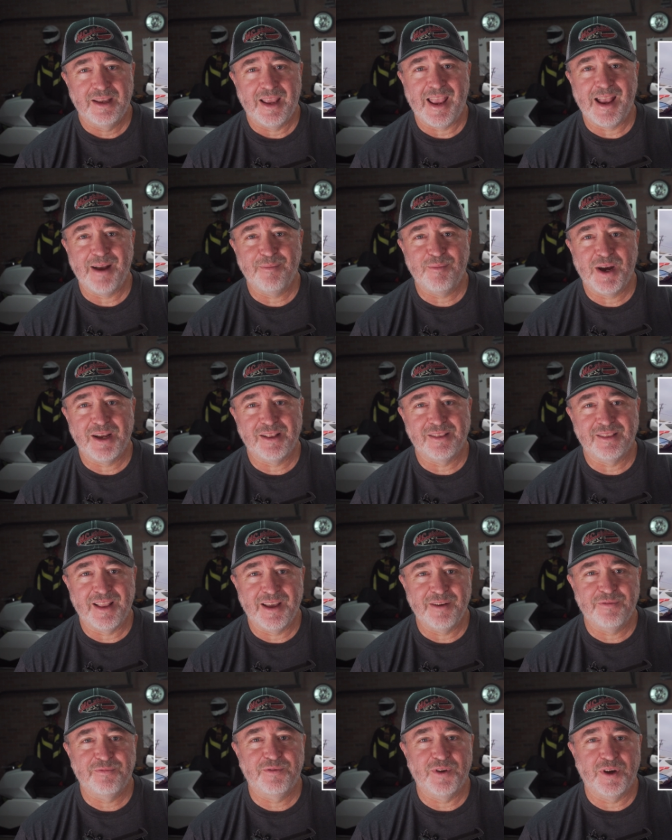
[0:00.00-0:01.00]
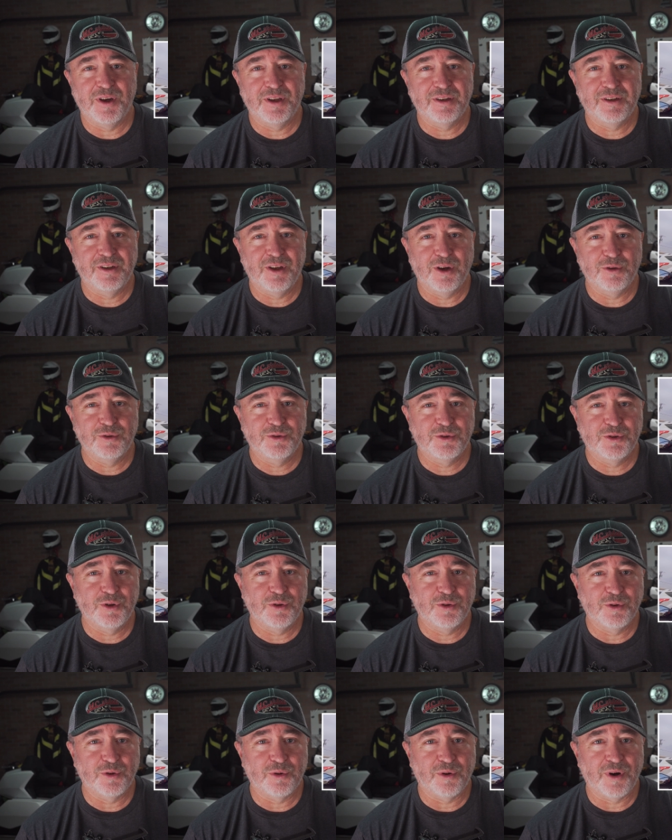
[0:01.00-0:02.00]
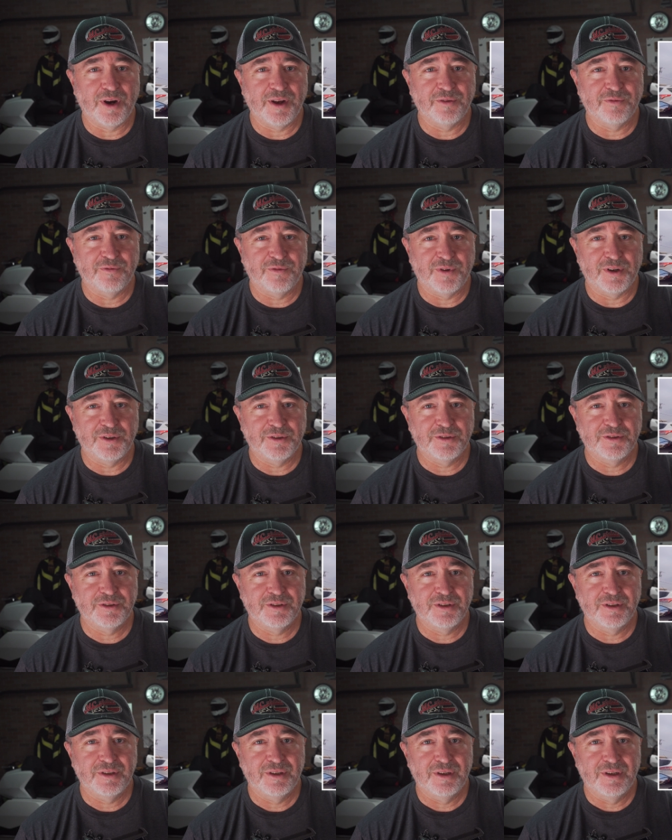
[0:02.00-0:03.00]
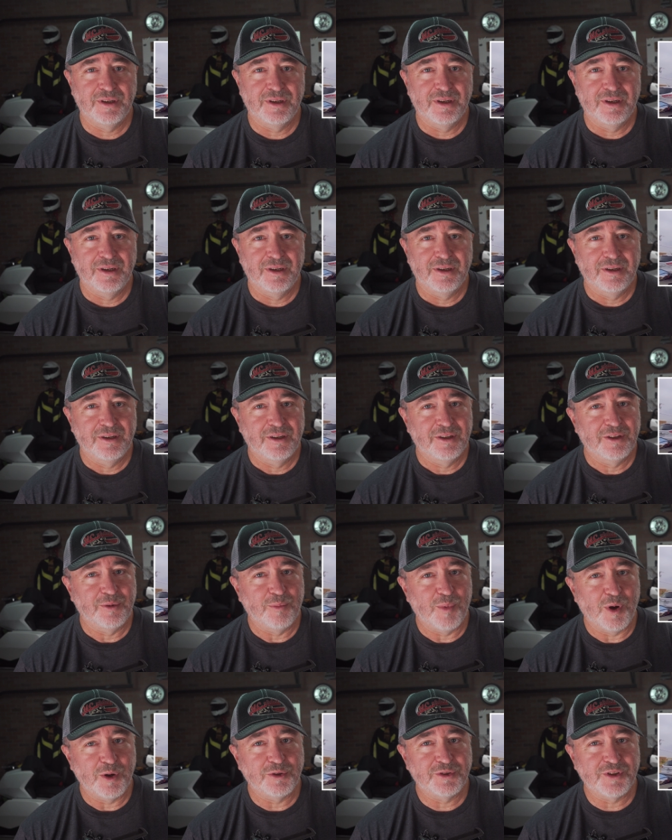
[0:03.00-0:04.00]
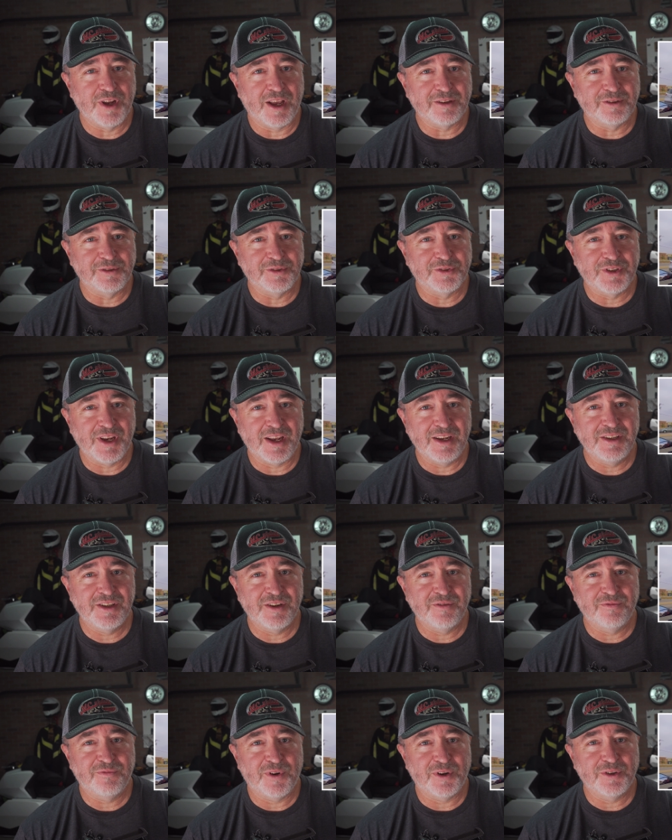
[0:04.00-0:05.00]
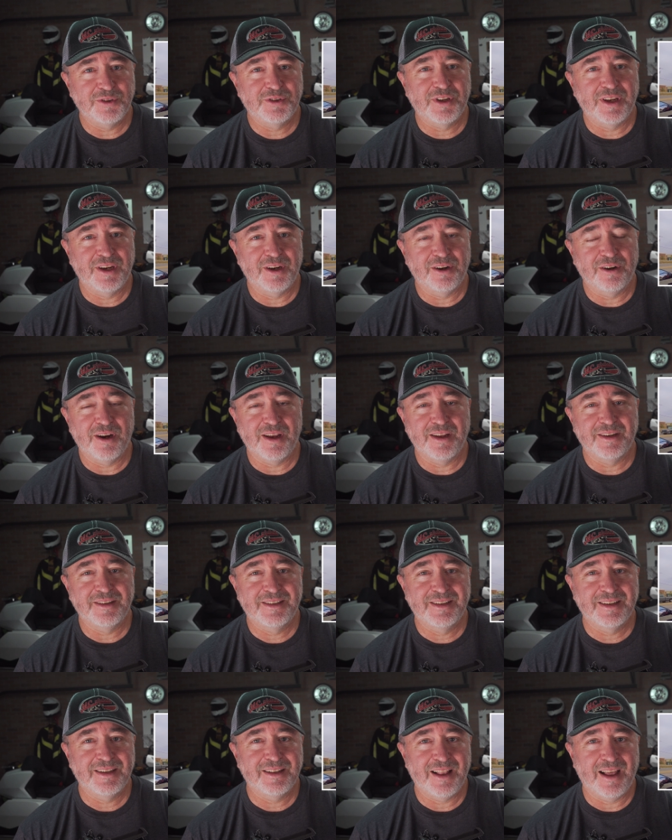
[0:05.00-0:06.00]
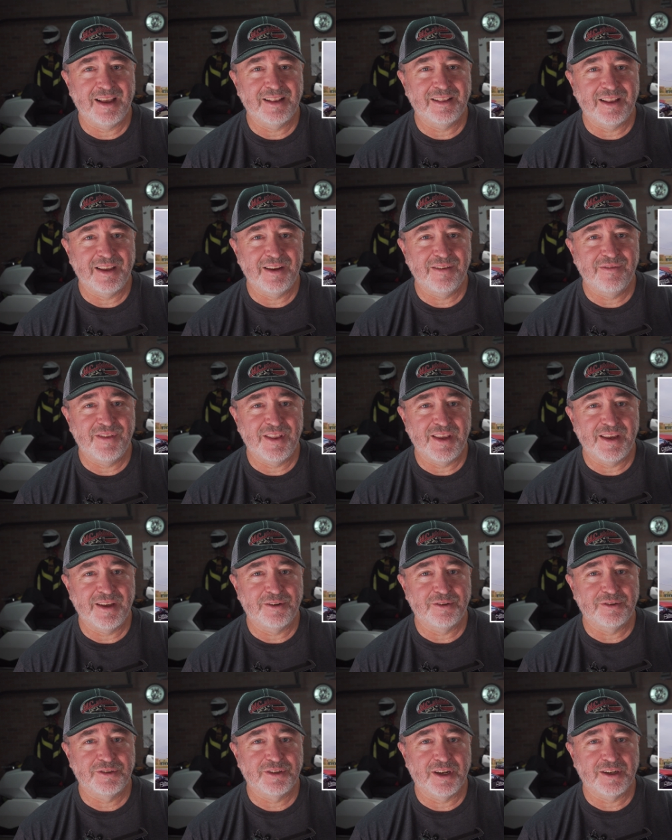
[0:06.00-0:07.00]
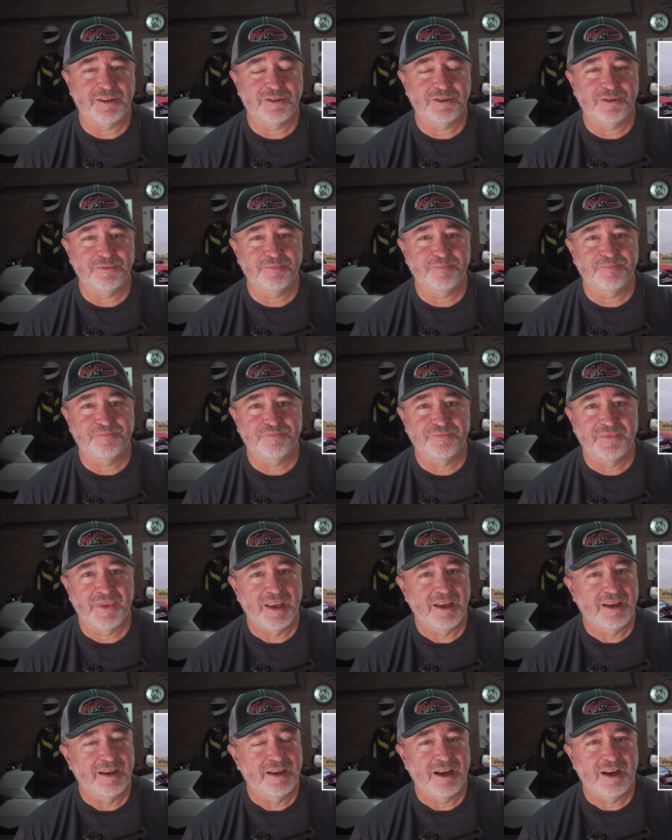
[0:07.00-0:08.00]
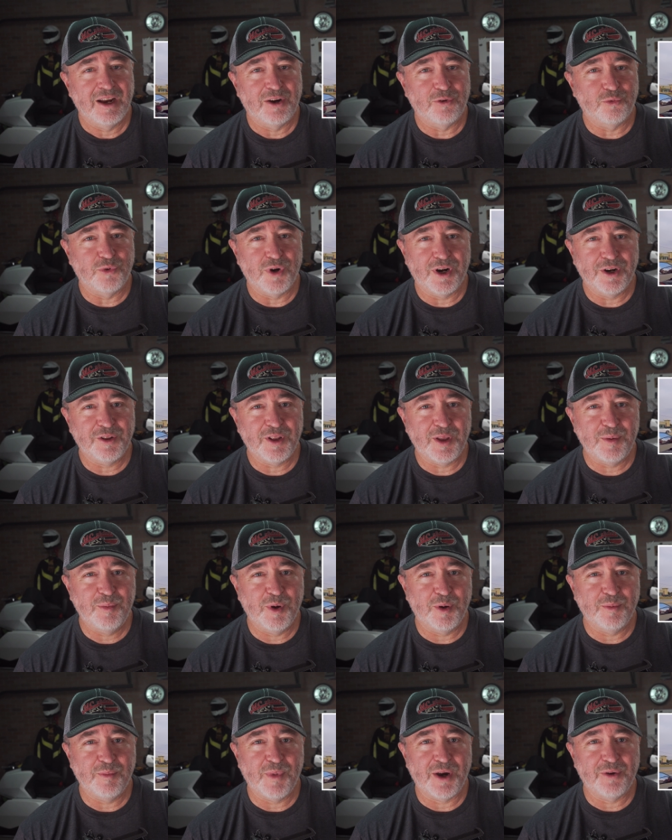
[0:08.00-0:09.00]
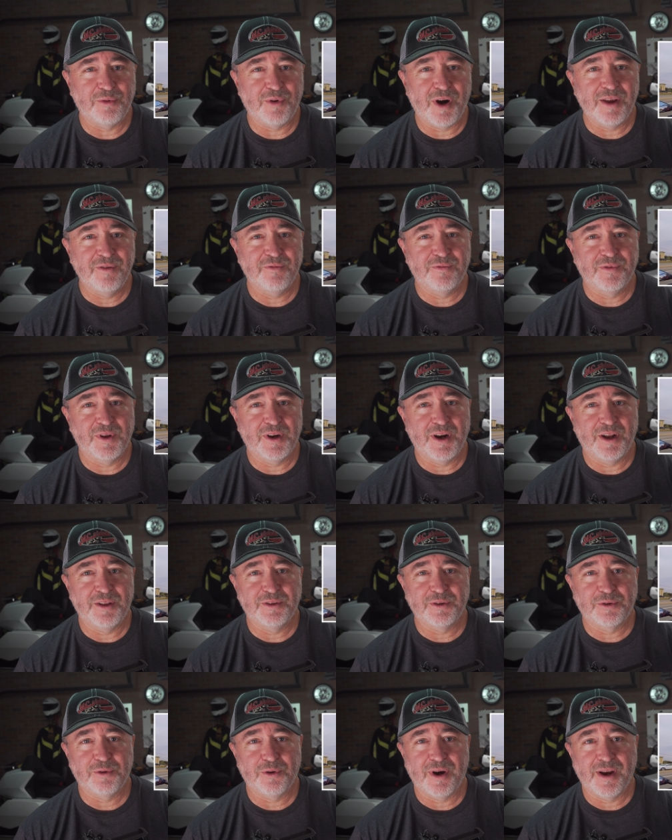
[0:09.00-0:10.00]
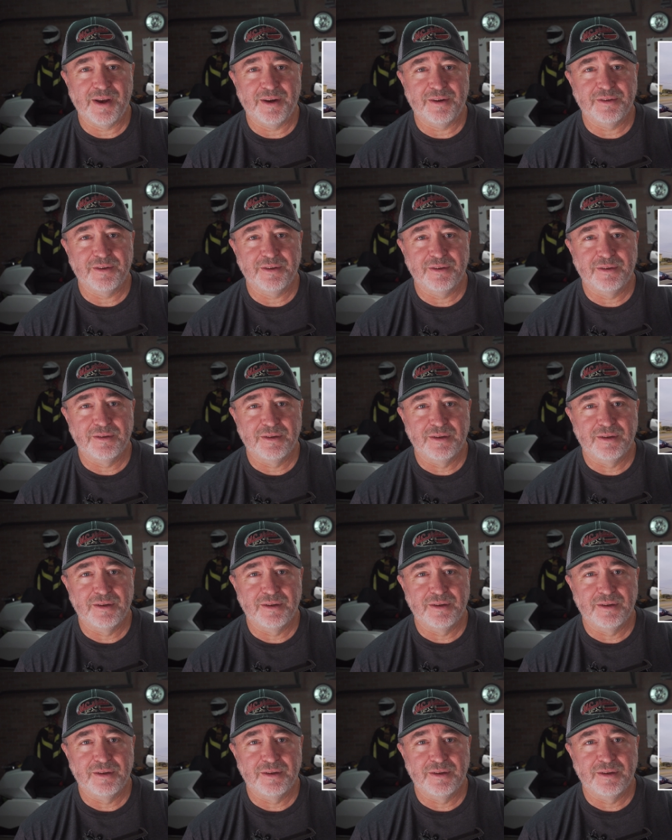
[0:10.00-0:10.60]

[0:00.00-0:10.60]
and my left foot goes to the ground first. The motorcycle stays in first gear until I leave the intersection. I rarely put my right foot on the ground.